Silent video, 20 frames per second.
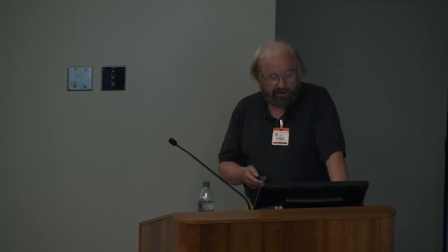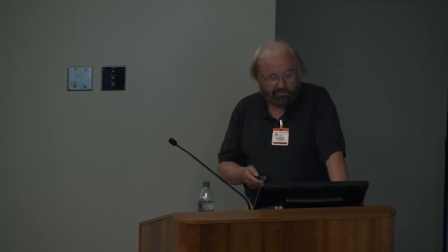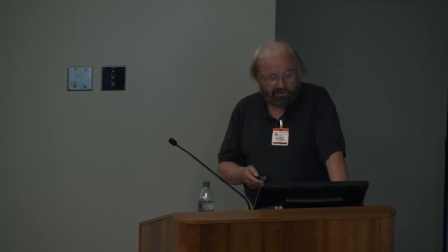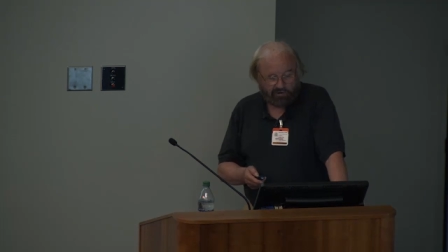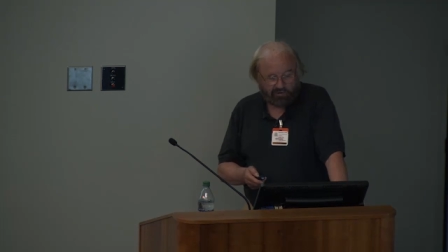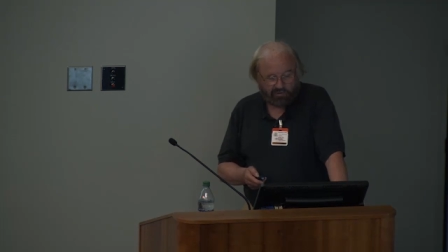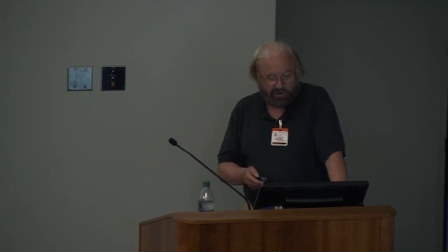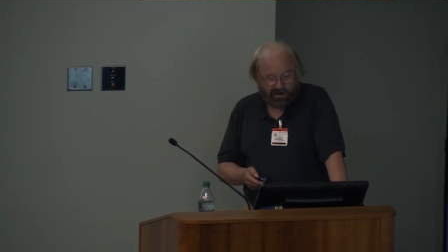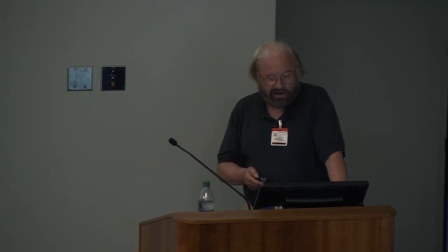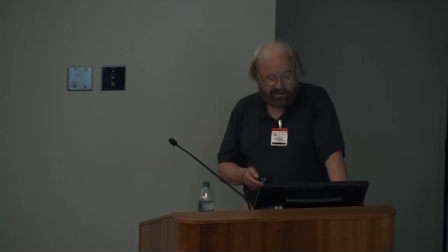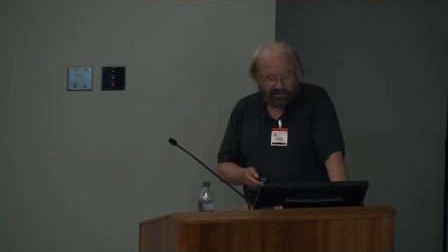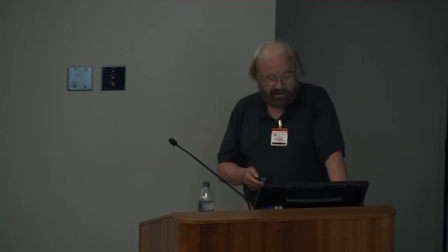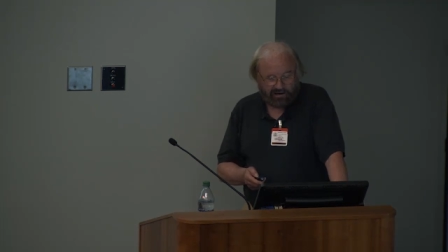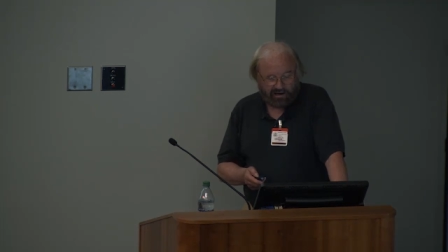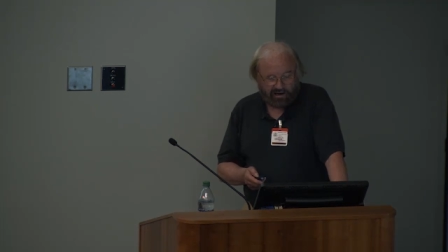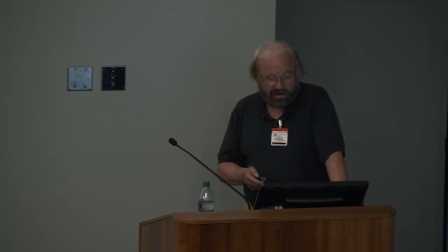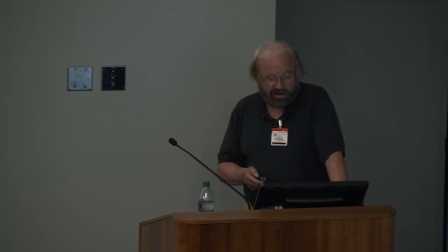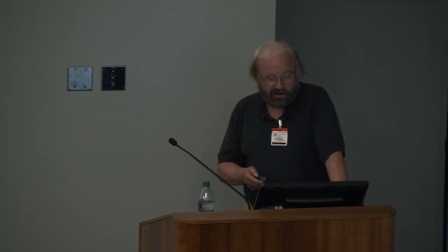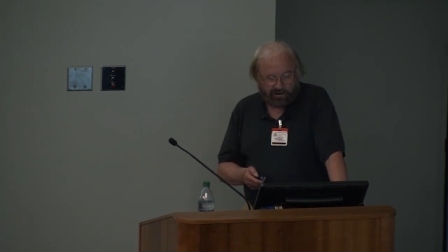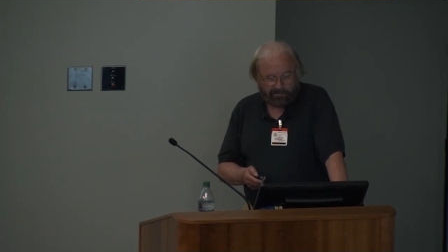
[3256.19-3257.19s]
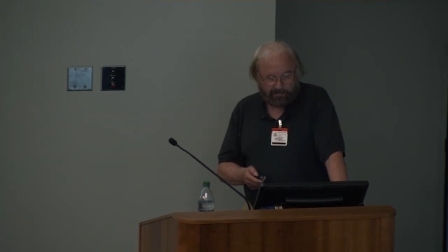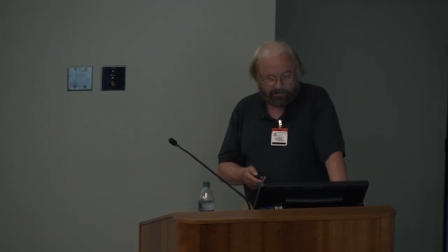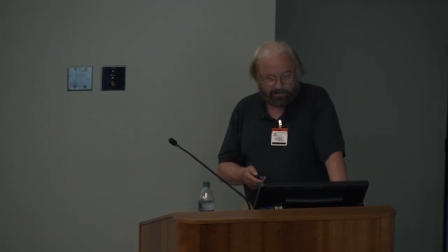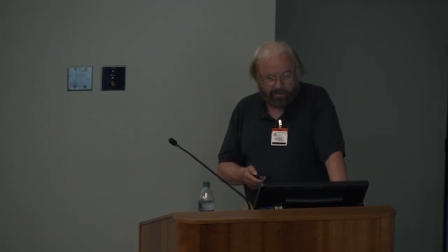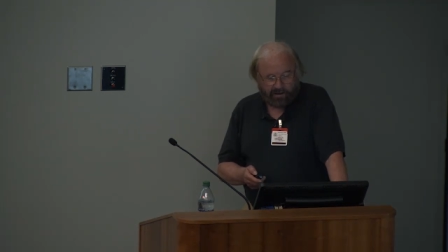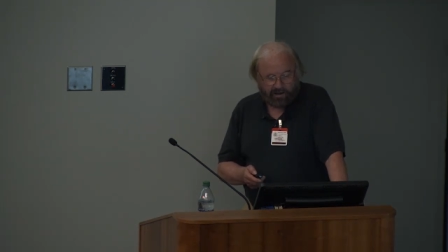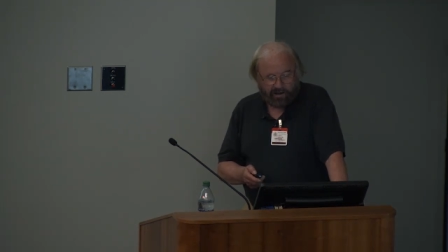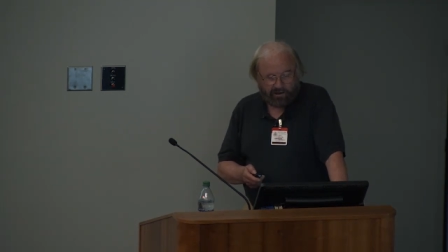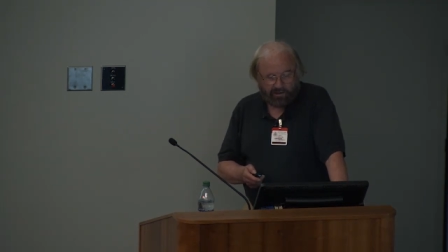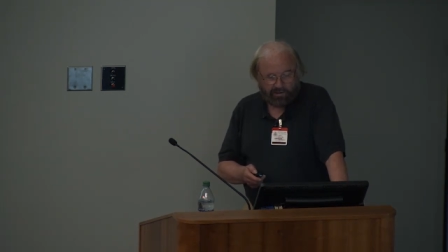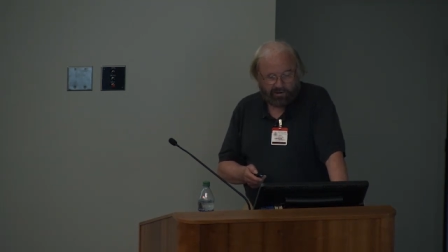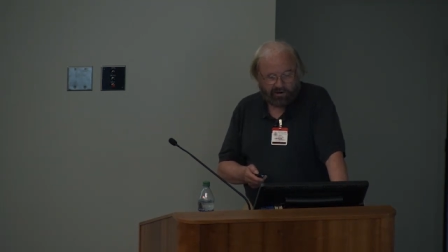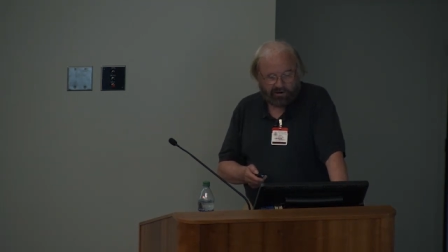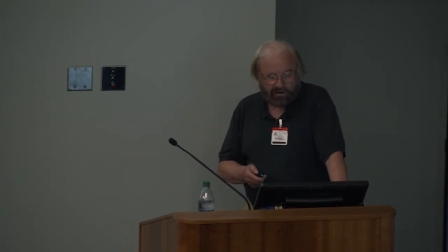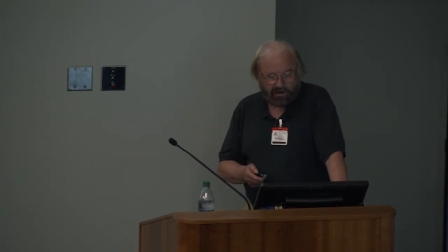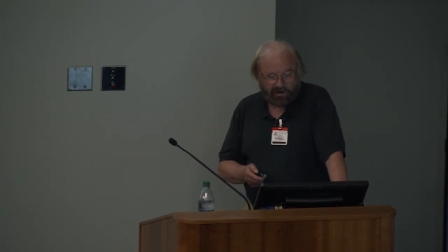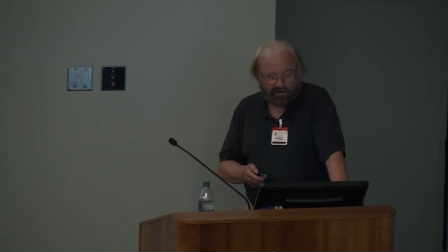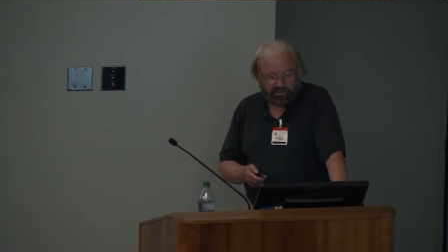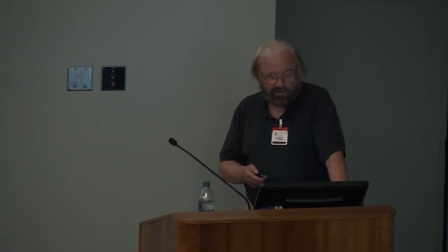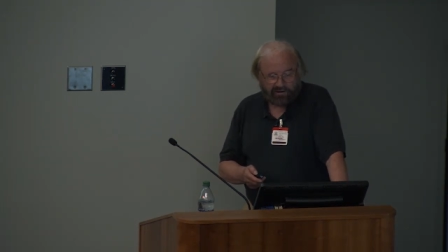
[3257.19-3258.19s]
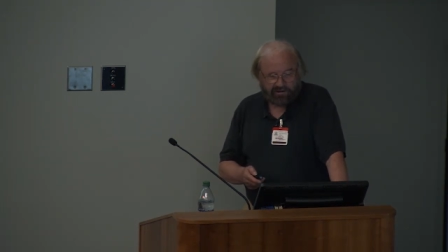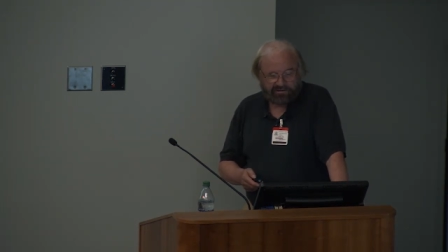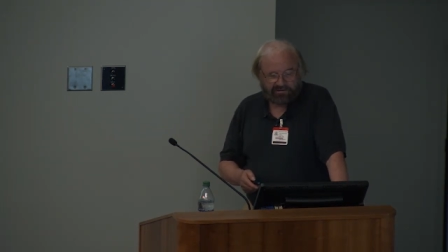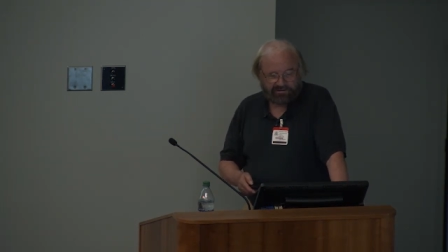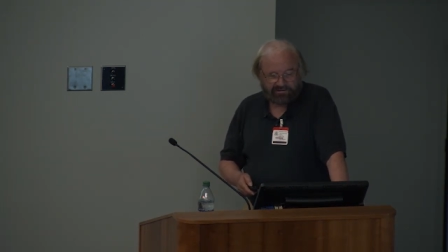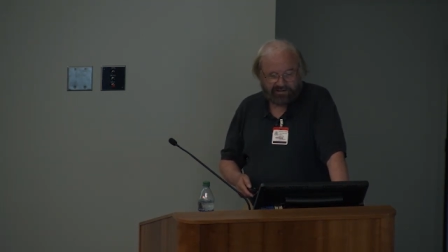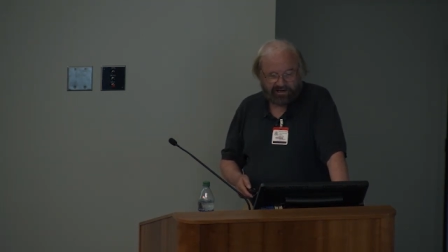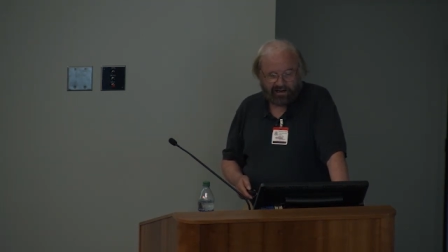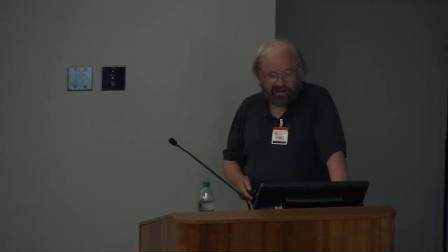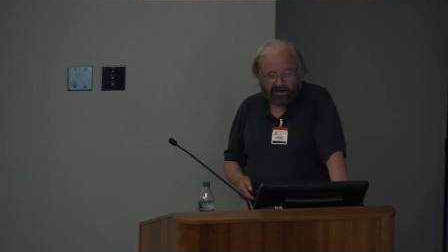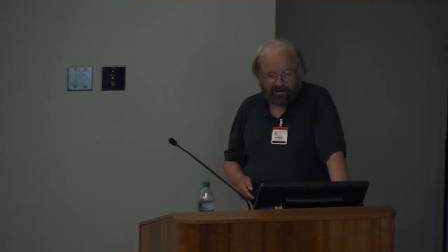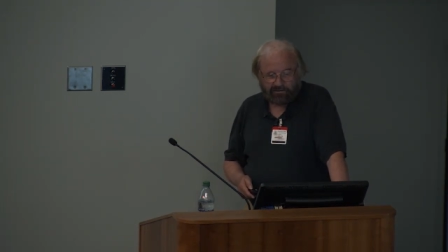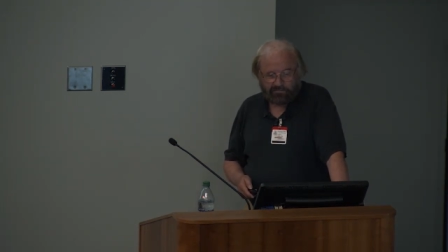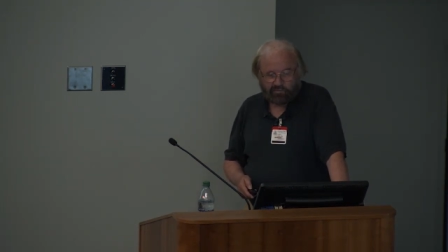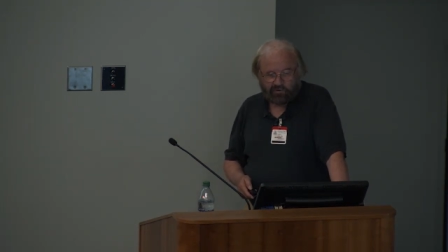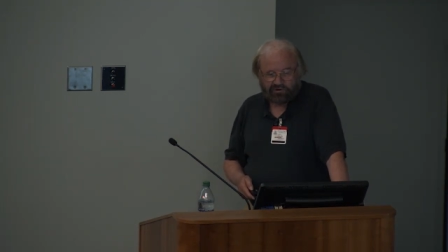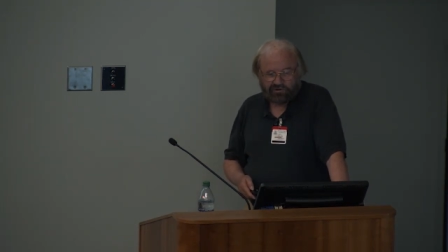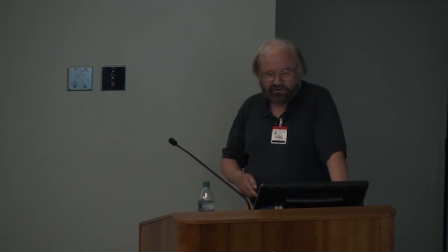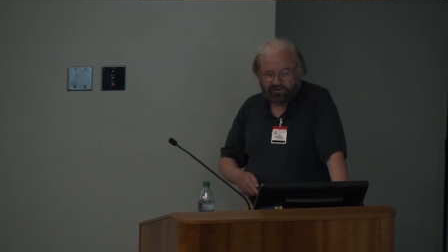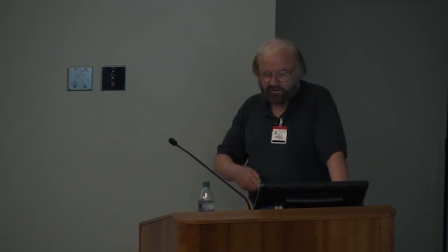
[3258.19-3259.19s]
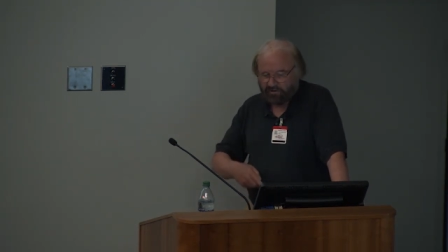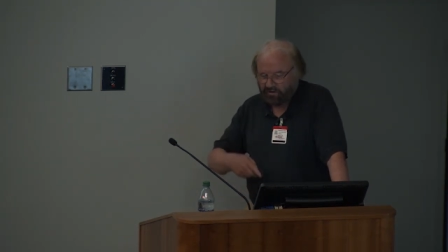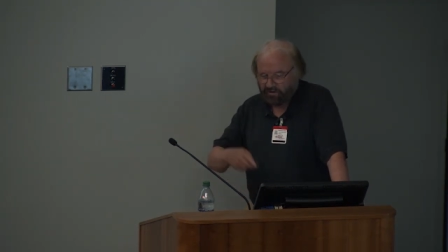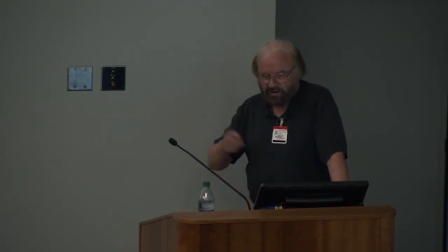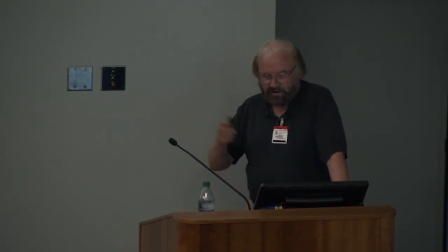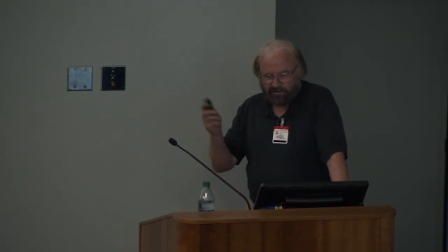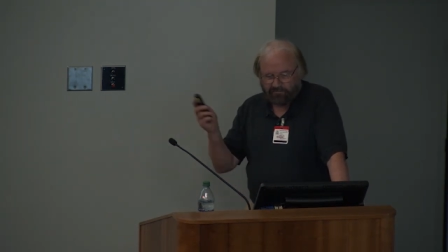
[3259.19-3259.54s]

But right now, there are these 10, which are,